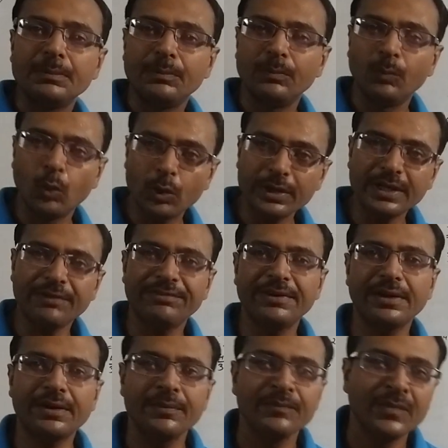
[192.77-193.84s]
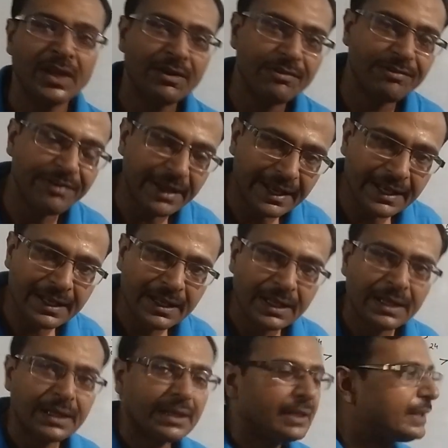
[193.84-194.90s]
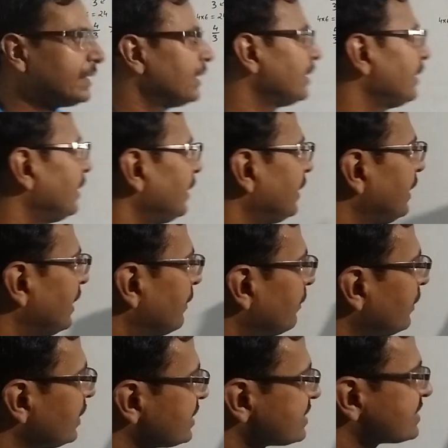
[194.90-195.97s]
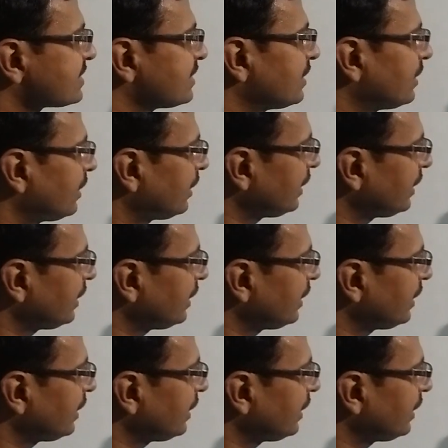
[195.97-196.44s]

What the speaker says: more tougher when the numbers